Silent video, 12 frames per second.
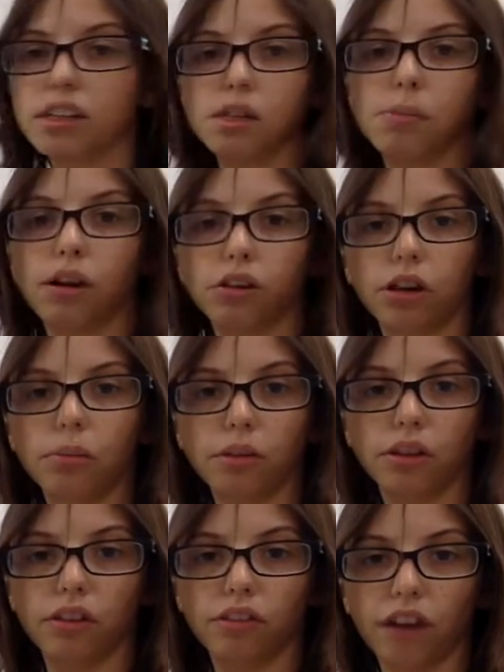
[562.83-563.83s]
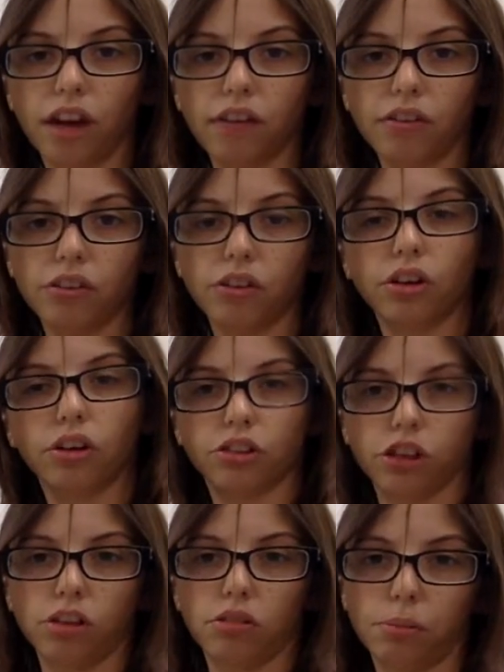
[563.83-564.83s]
a smaller number than 5, so your
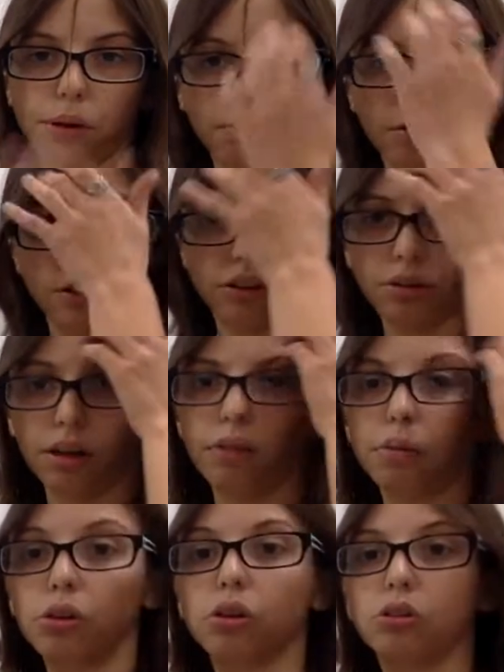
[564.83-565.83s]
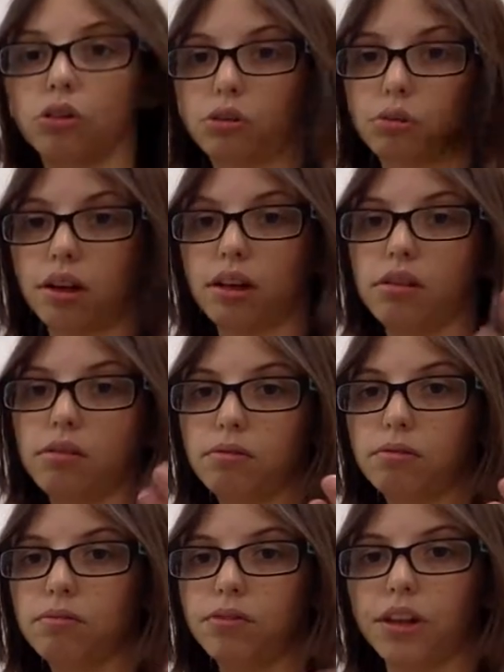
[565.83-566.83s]
charge will be +3. It will lose 3
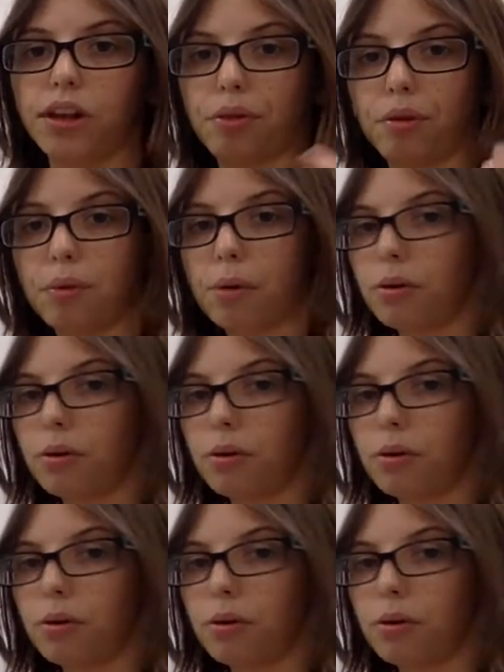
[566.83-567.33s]
and have 3 more